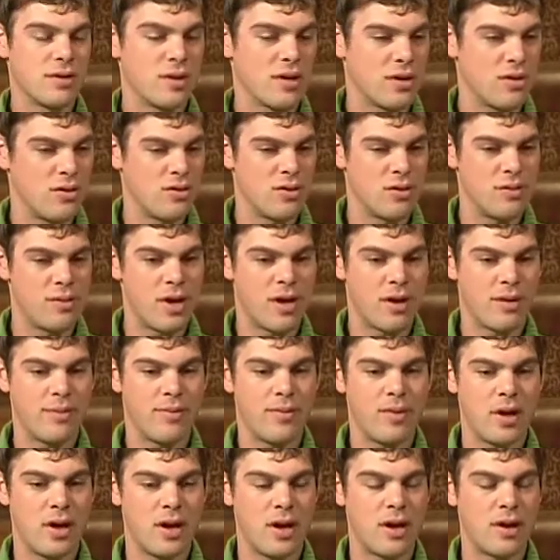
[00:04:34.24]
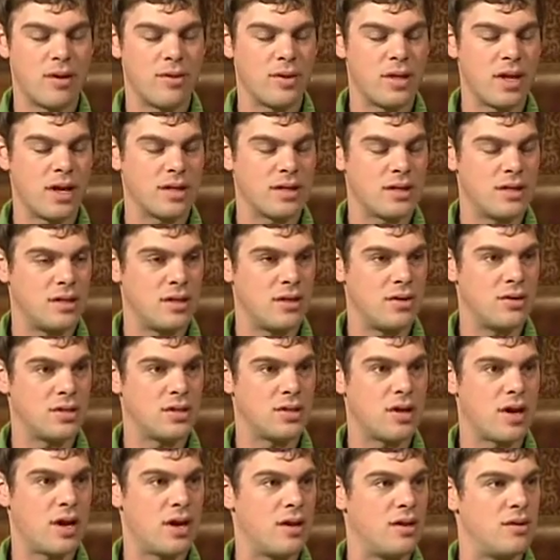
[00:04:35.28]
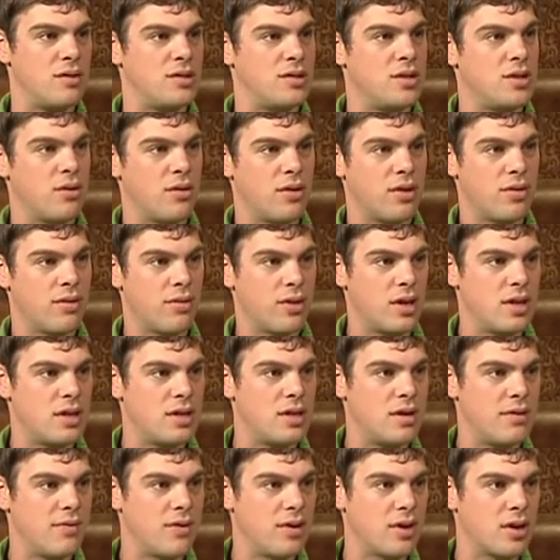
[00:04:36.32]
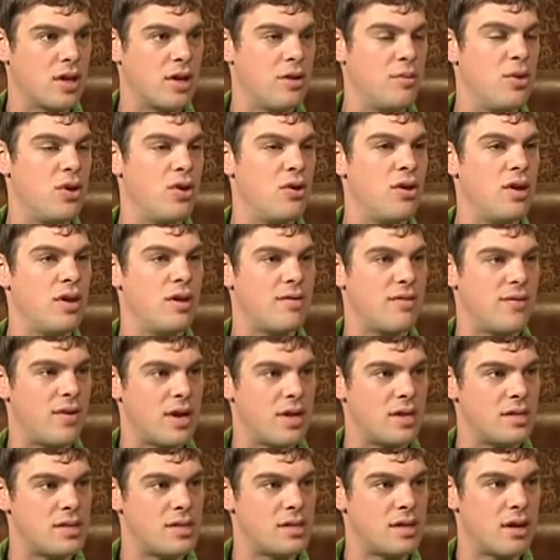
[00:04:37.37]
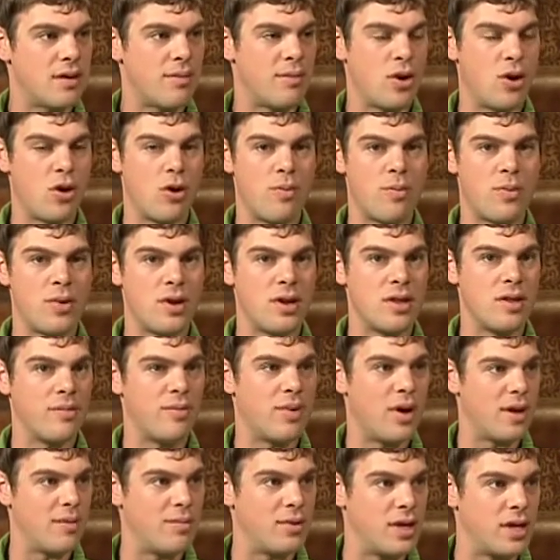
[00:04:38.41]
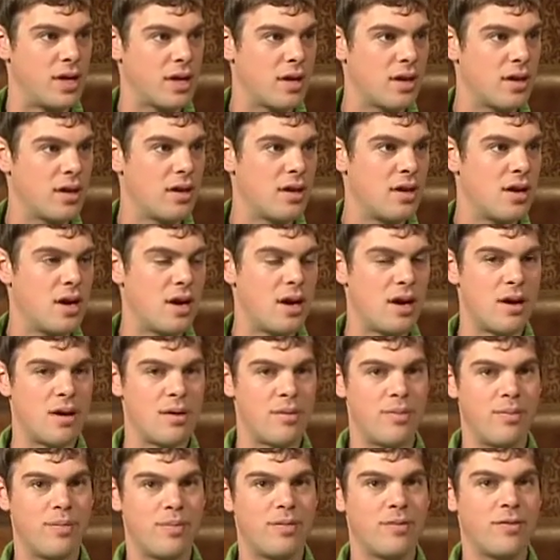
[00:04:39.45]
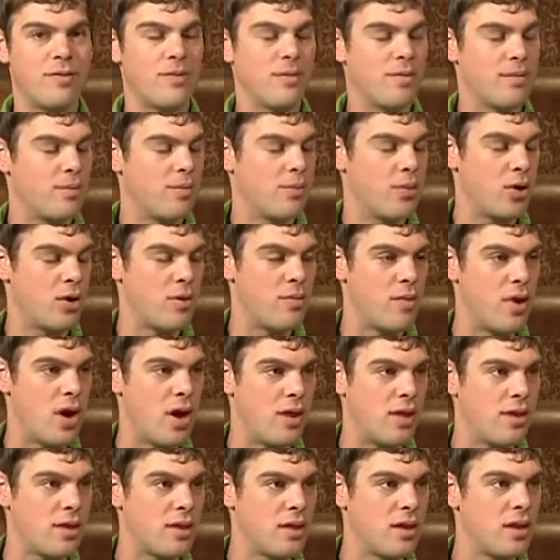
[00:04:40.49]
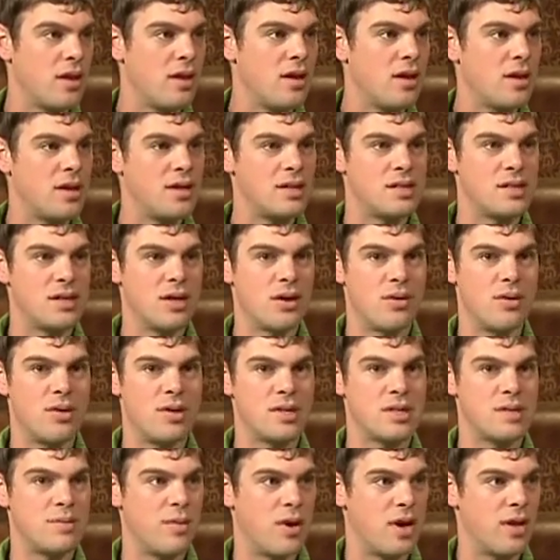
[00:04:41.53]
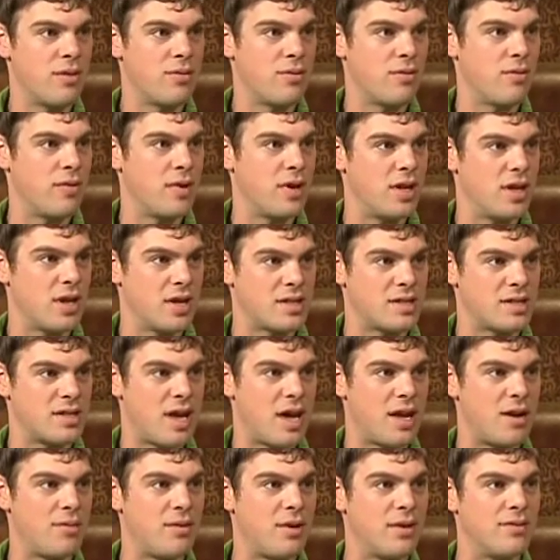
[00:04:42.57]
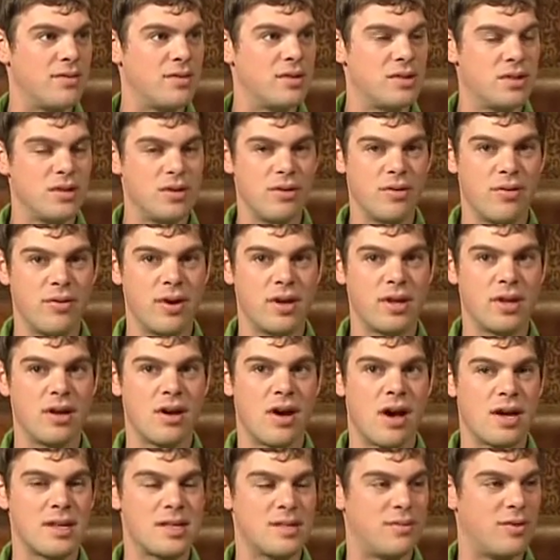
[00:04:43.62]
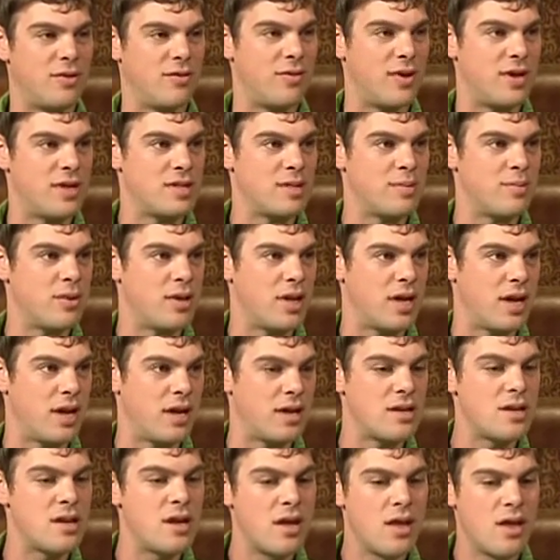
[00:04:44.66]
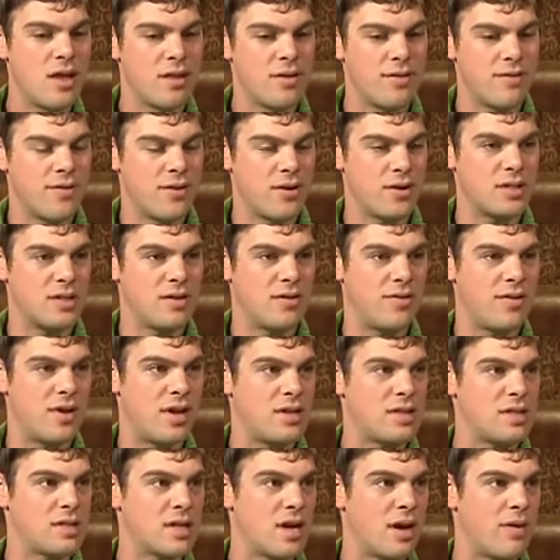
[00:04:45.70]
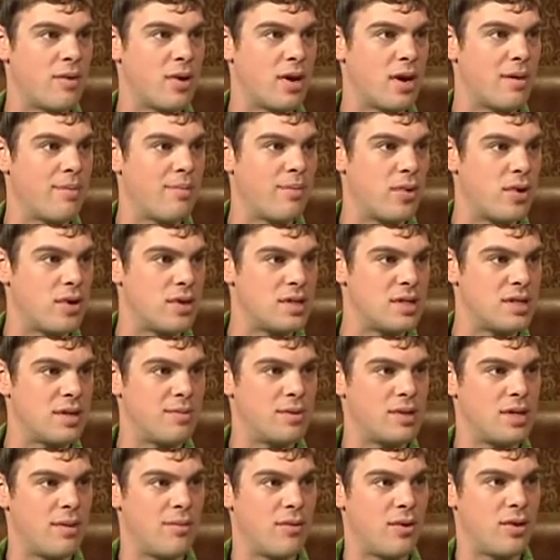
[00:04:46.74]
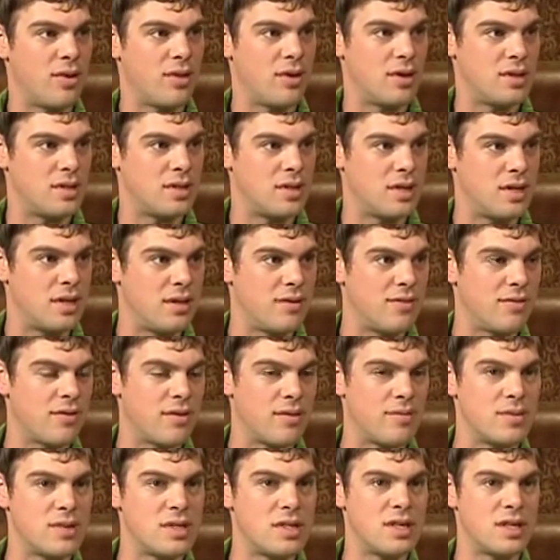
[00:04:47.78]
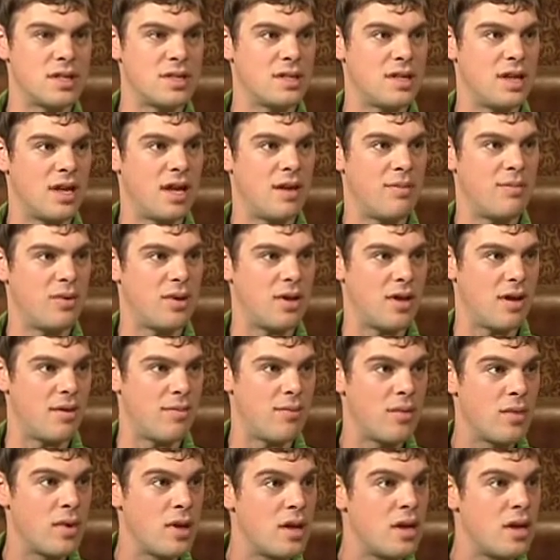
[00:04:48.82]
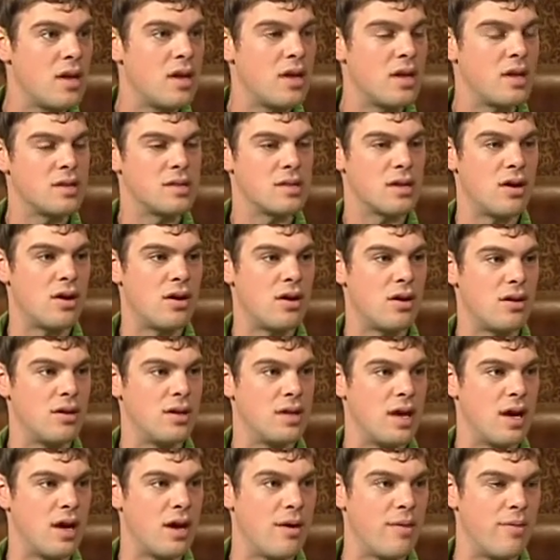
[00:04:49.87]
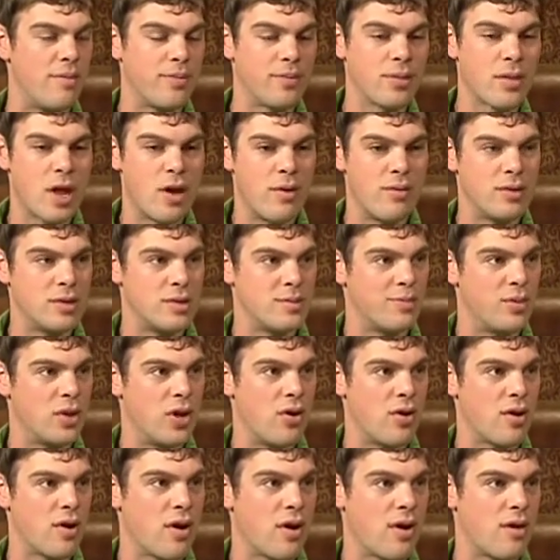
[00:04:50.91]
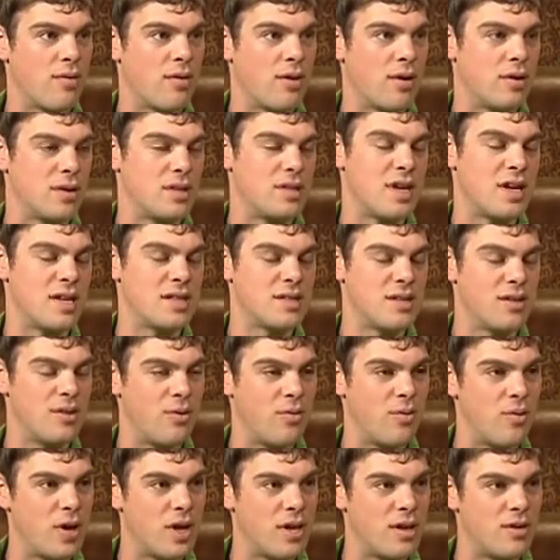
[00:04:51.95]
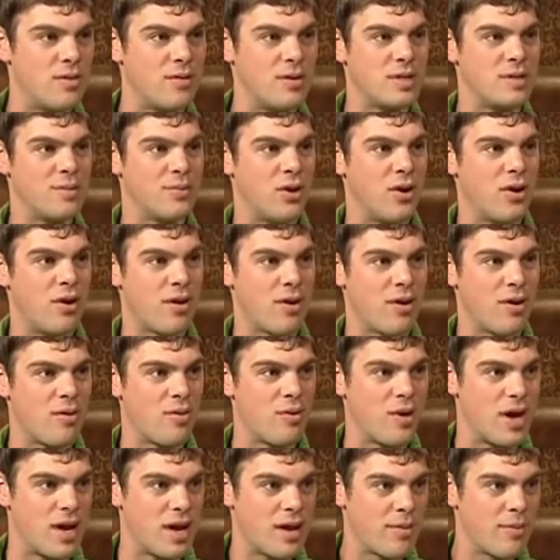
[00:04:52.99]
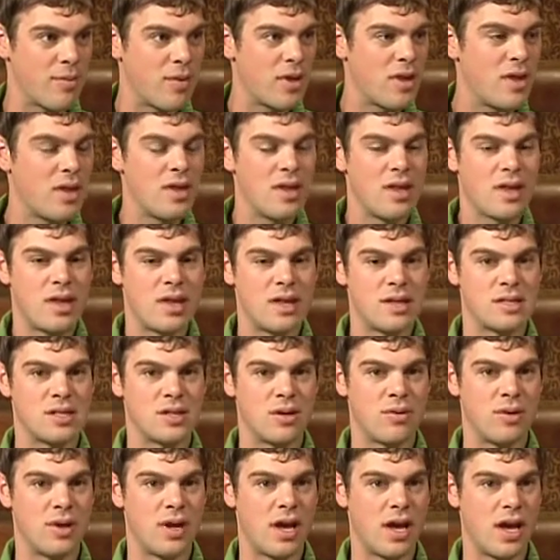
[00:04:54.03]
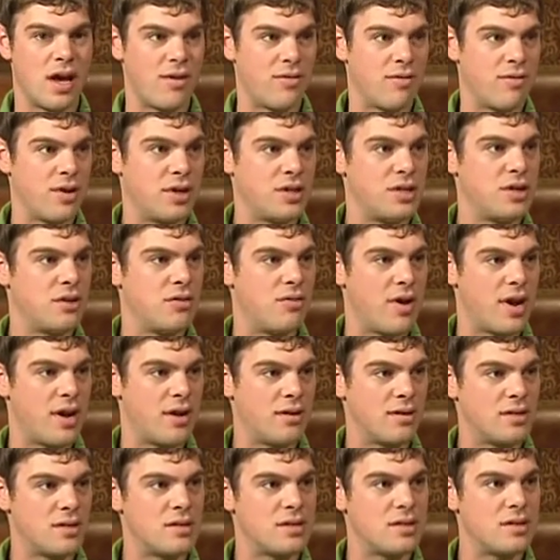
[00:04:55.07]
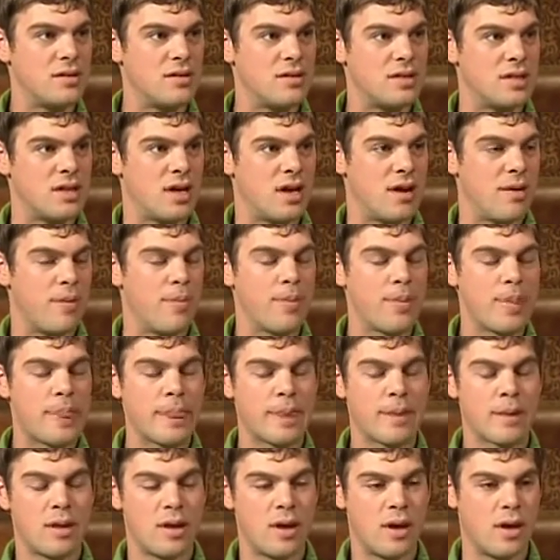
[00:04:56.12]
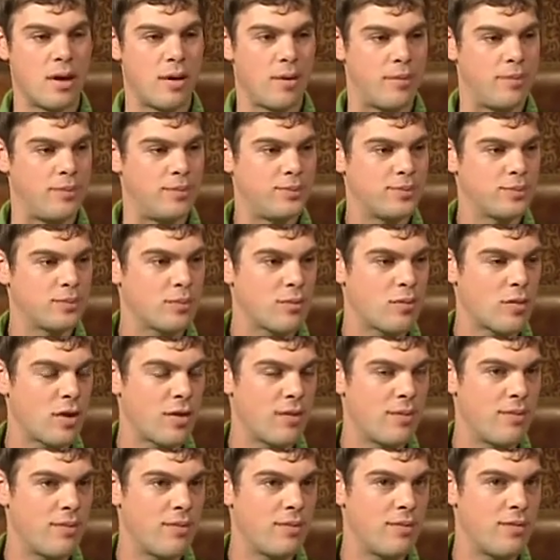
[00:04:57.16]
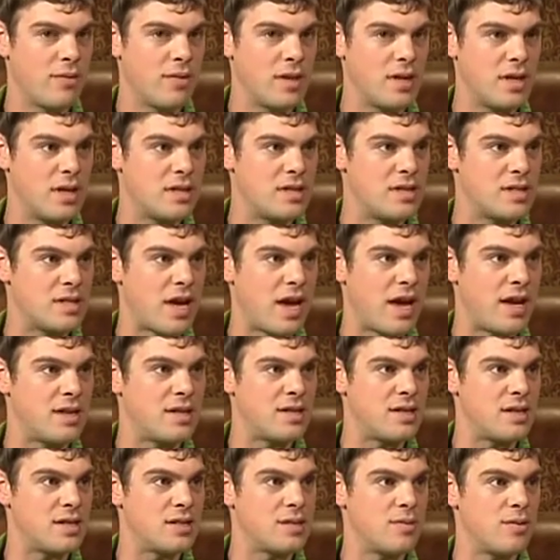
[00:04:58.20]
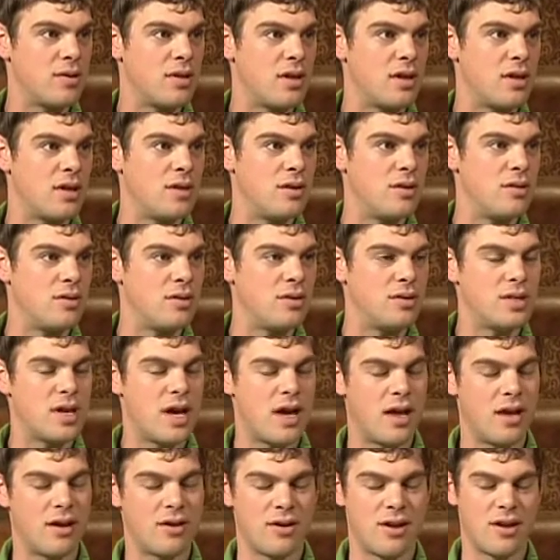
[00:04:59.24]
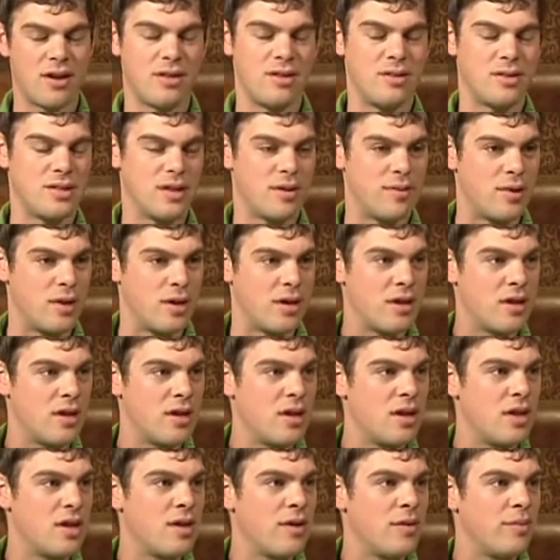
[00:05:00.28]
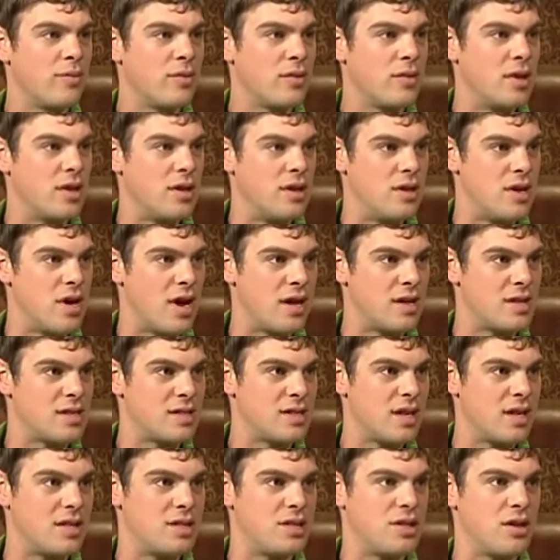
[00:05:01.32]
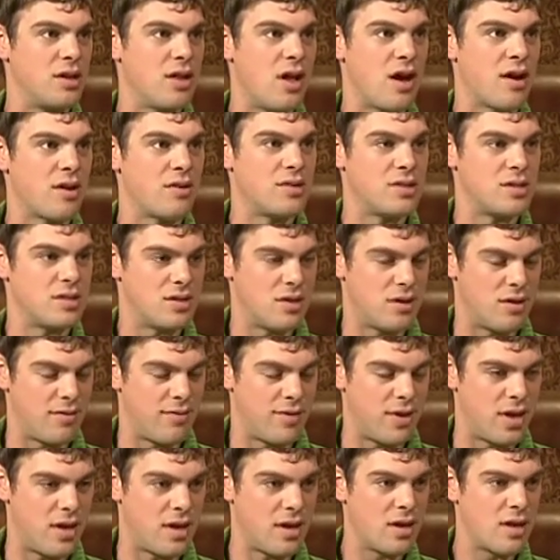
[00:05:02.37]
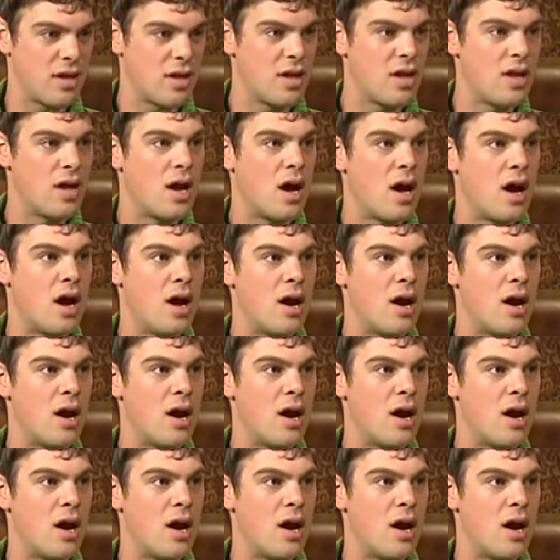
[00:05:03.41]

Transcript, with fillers: really cool about it, uh, we like to do is try to do two or three different community events um, open to the public uh, per month. And so this month we're really excited. We have two really awesome events planned first event's coming up on September 13th from 6 to 8 p.m. It's called um, What's Blowing Our Dust in the Wind, What's Blowing Our Way. And so we have Richard Reynolds, who's a, a lead scientist with the Utah, not Utah, the United States Geological Survey. Oh, cool.